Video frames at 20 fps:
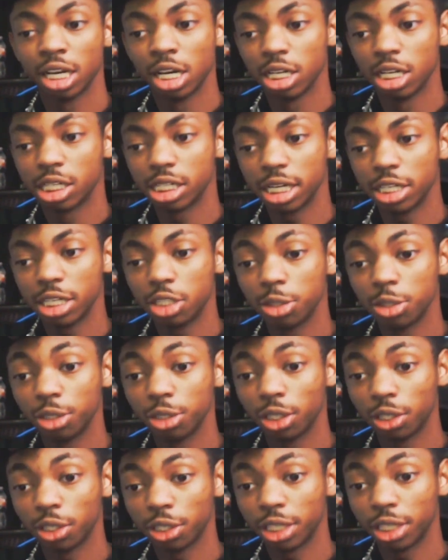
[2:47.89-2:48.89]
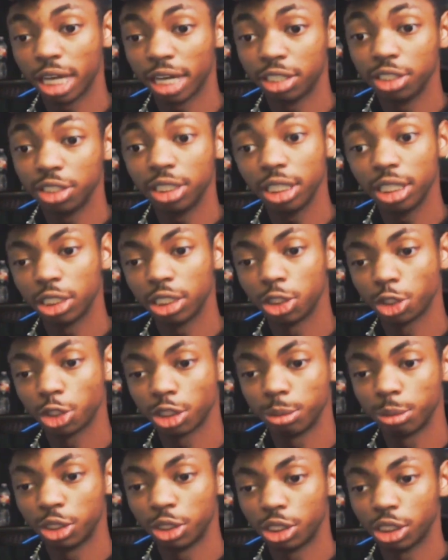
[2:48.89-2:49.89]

Stay tuned to learn how you can contribute